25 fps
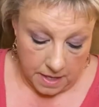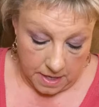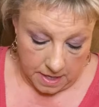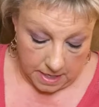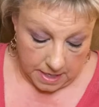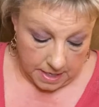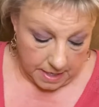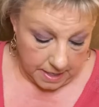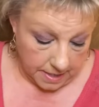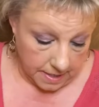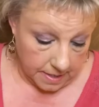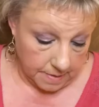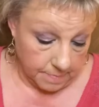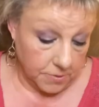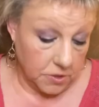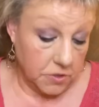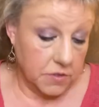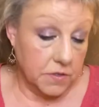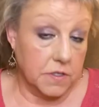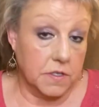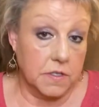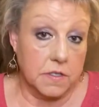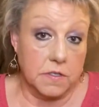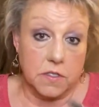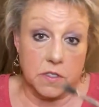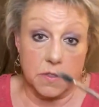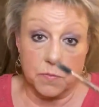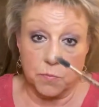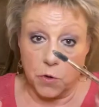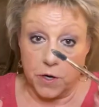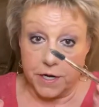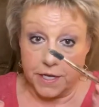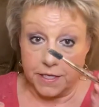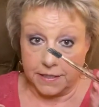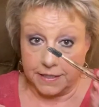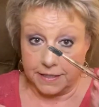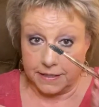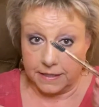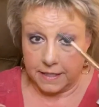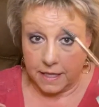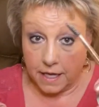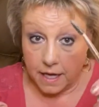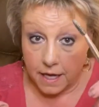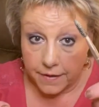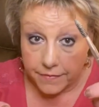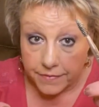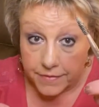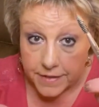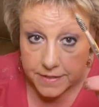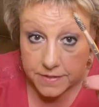And I'm just going to spray a little
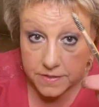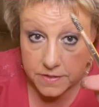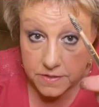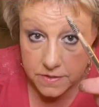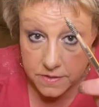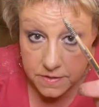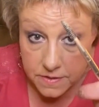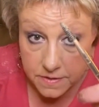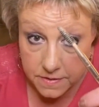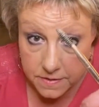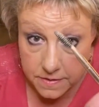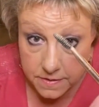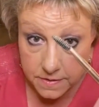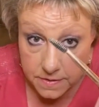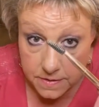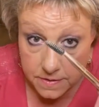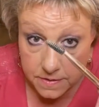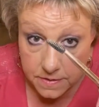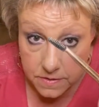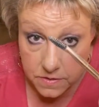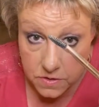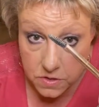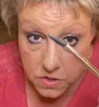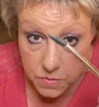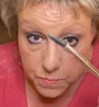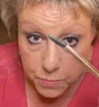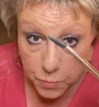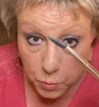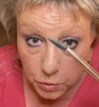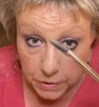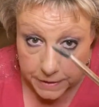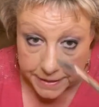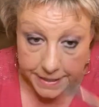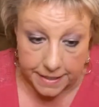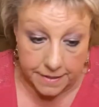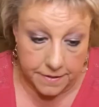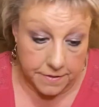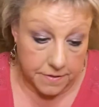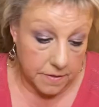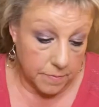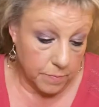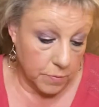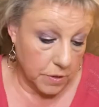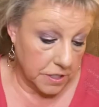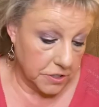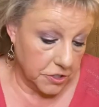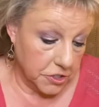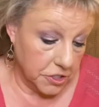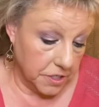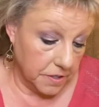on this spoolie end of the
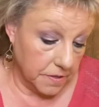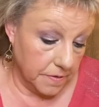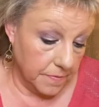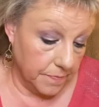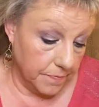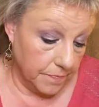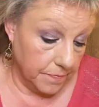brush here.